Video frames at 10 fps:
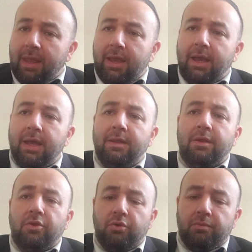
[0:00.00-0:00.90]
and
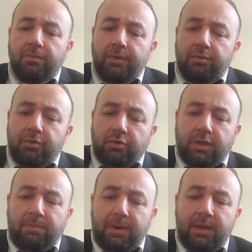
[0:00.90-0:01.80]
you
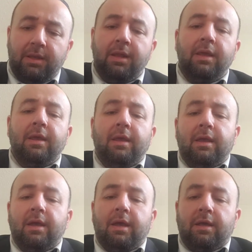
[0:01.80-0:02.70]
dip it in,
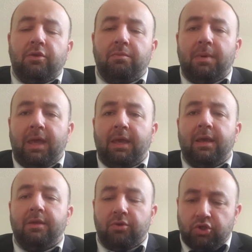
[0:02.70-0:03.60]
and you
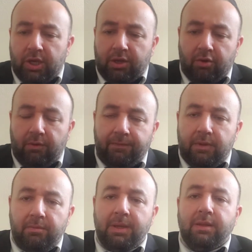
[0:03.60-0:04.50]
shake it off a
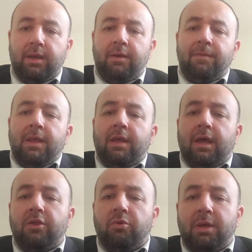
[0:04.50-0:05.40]
little bit, yeah,
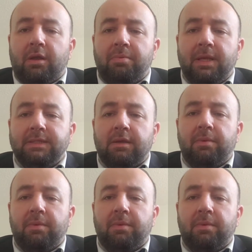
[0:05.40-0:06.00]
and you make a blessing.